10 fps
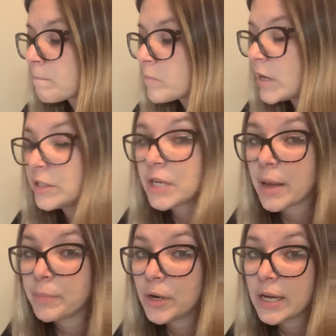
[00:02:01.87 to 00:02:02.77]
and
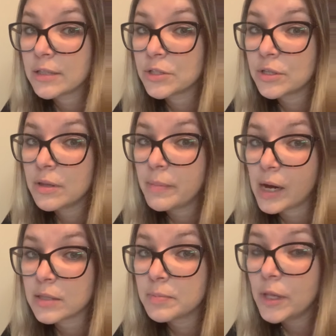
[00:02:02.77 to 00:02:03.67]
type your answer in the
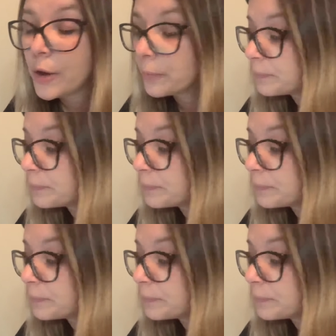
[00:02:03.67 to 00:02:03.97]
box below.